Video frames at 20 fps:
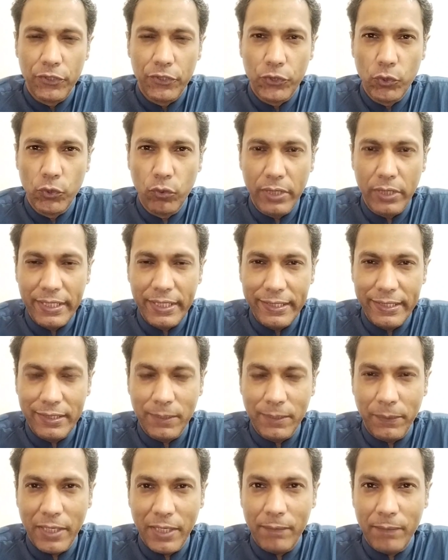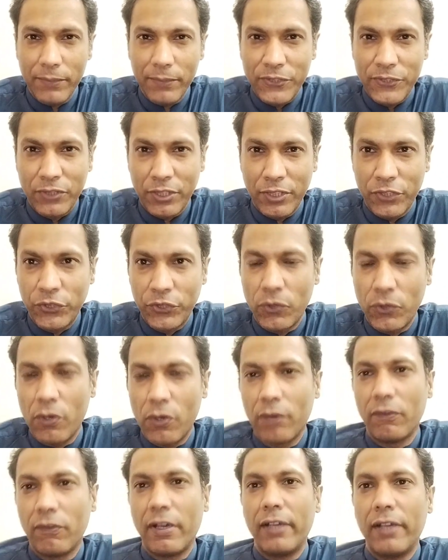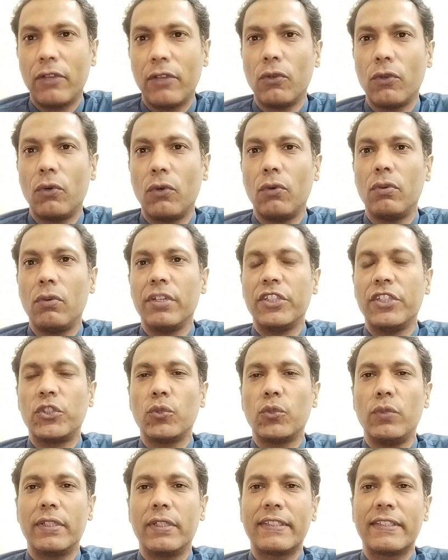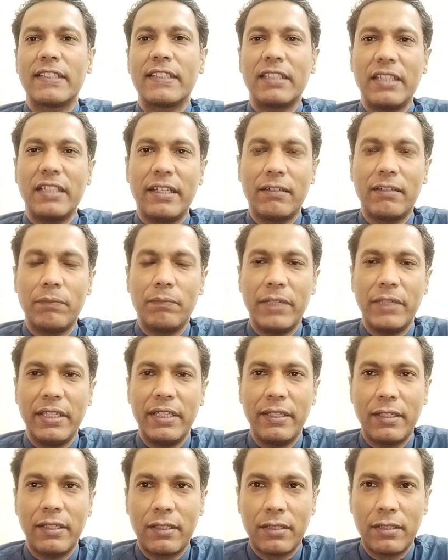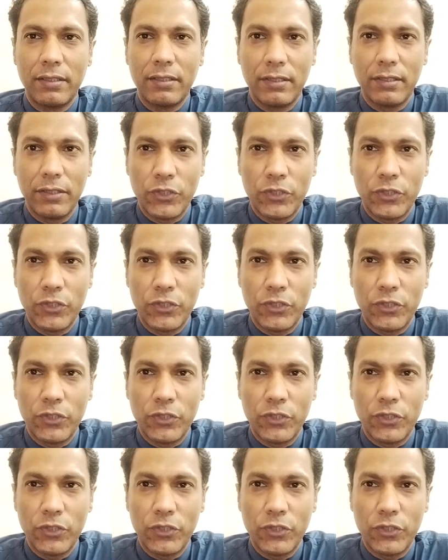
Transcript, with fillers: Sudanese Prime Minister just a short while ago issued a statement.